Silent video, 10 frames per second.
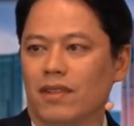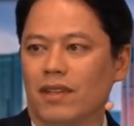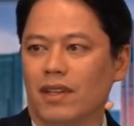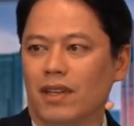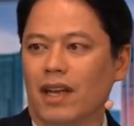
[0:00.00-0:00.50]

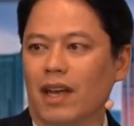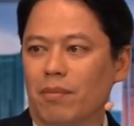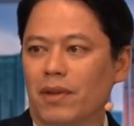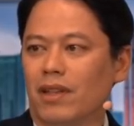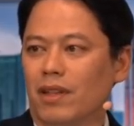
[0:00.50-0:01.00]
It
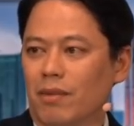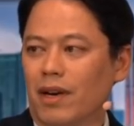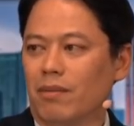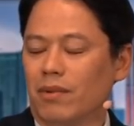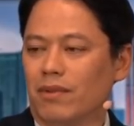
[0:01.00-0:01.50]
happened in the
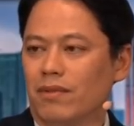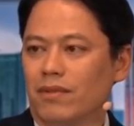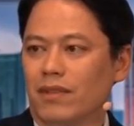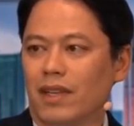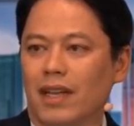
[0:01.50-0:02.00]
Bible.
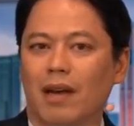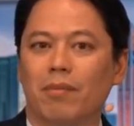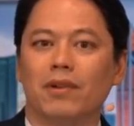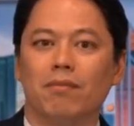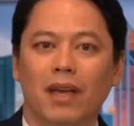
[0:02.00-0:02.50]
It
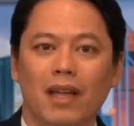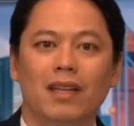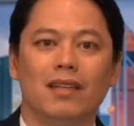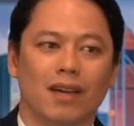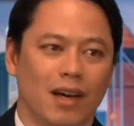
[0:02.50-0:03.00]
happened
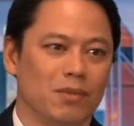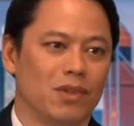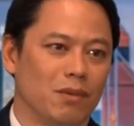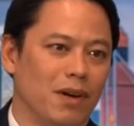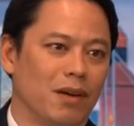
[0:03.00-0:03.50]
many times
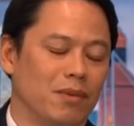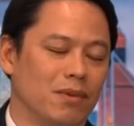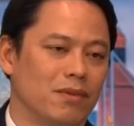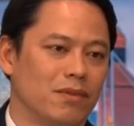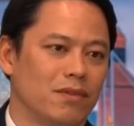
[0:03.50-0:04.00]
in the Bible.
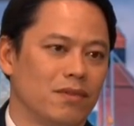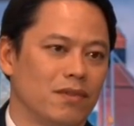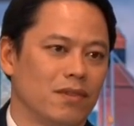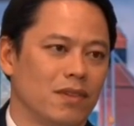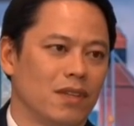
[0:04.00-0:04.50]

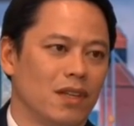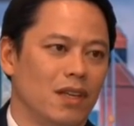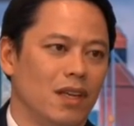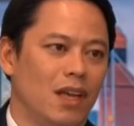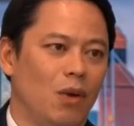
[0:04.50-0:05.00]

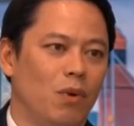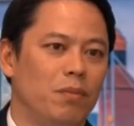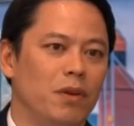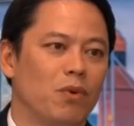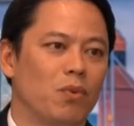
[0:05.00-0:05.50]
And when
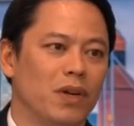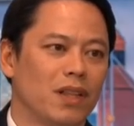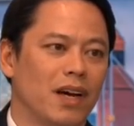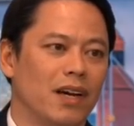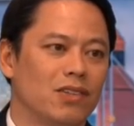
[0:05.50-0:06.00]
people
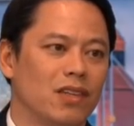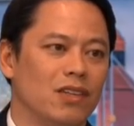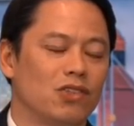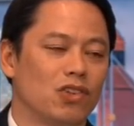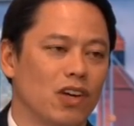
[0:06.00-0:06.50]
realize
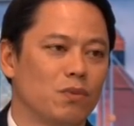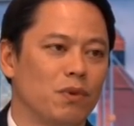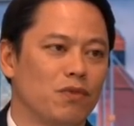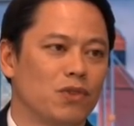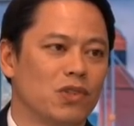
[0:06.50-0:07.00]
it's
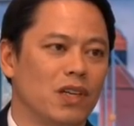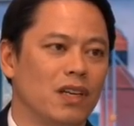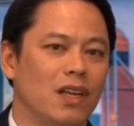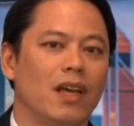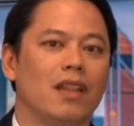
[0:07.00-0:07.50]
judgment for
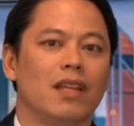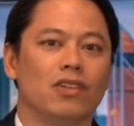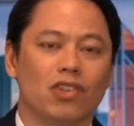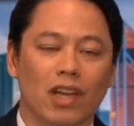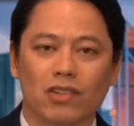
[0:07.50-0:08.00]
sin, they
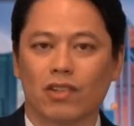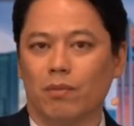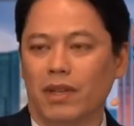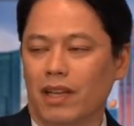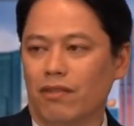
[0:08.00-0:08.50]
change their
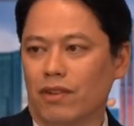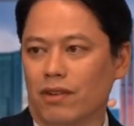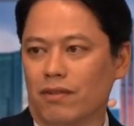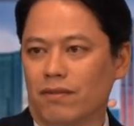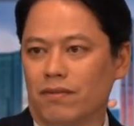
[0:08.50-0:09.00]
behavior.
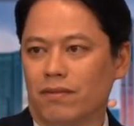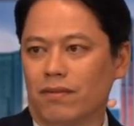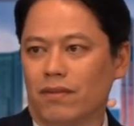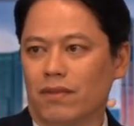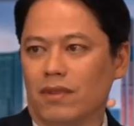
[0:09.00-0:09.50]

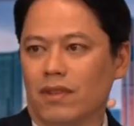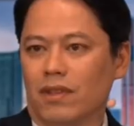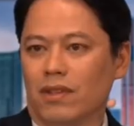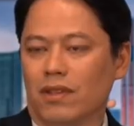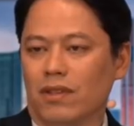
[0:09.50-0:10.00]

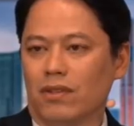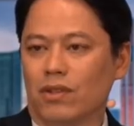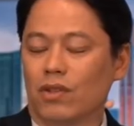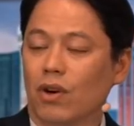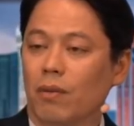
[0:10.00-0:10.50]
So
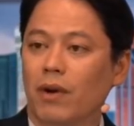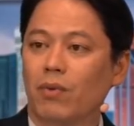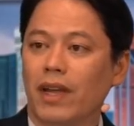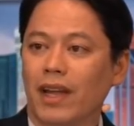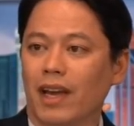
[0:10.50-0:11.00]
I talk about
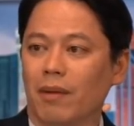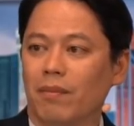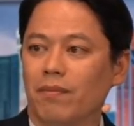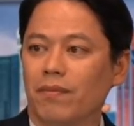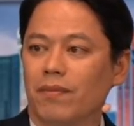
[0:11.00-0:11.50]
Rahab.
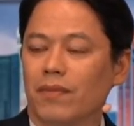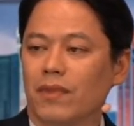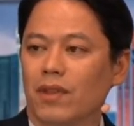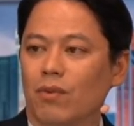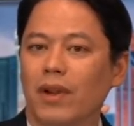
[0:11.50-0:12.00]

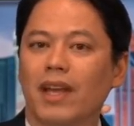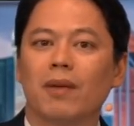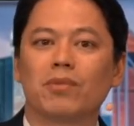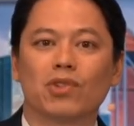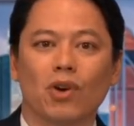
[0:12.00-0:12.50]

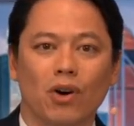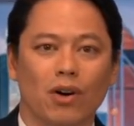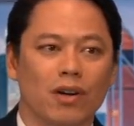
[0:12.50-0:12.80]
Rahab saw